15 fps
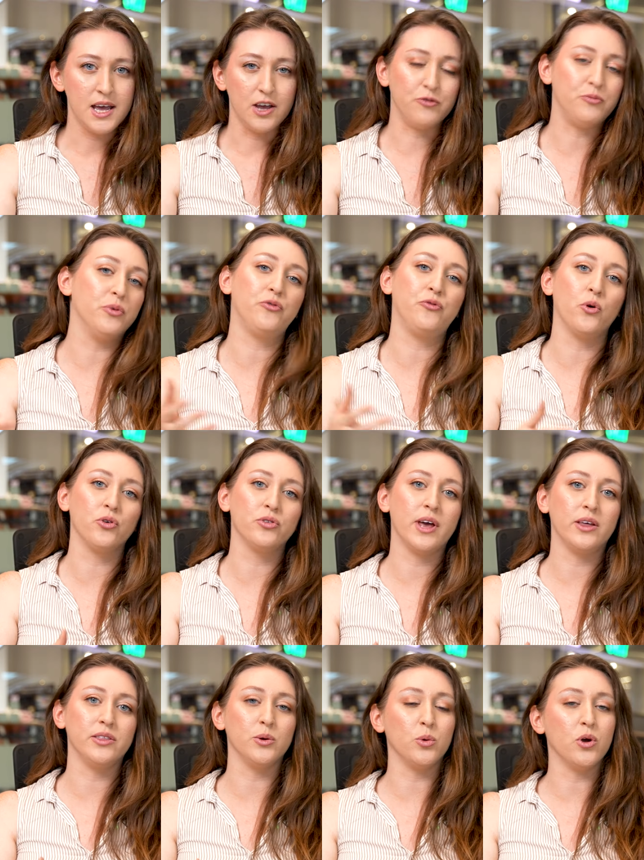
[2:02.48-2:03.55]
If before
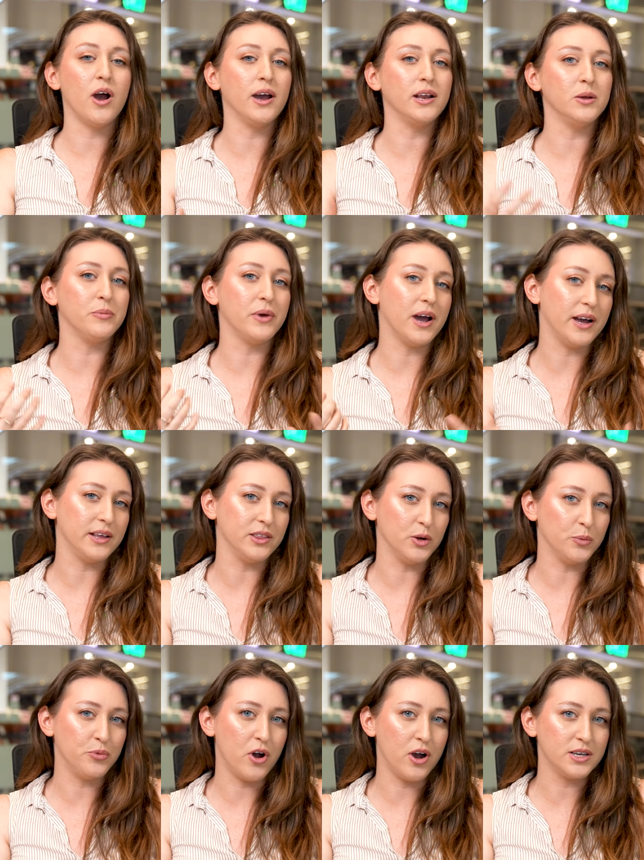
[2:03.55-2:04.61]
that they were hiding behind
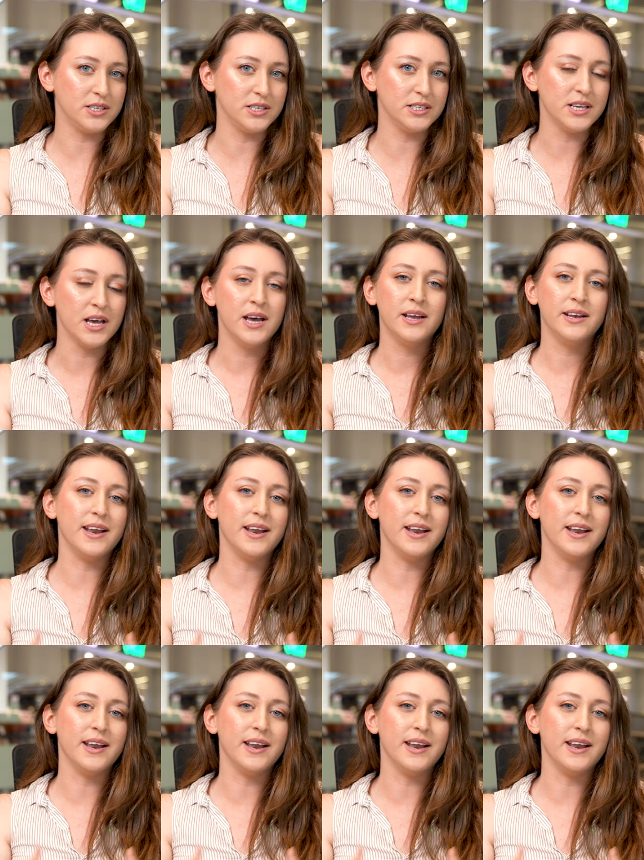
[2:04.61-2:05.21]
their proxies,